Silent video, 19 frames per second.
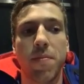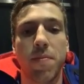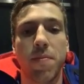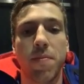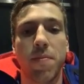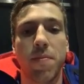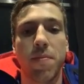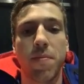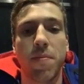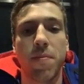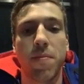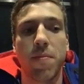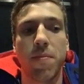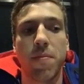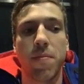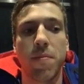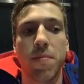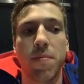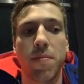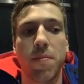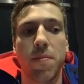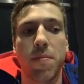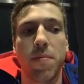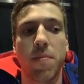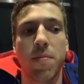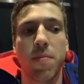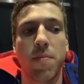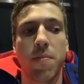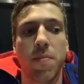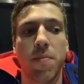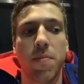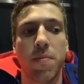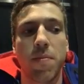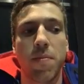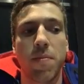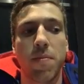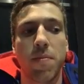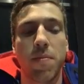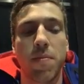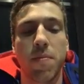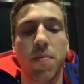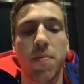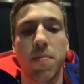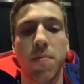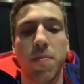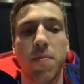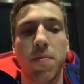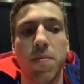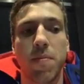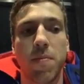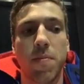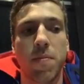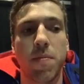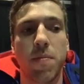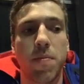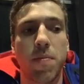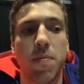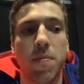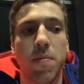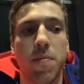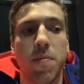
(silent)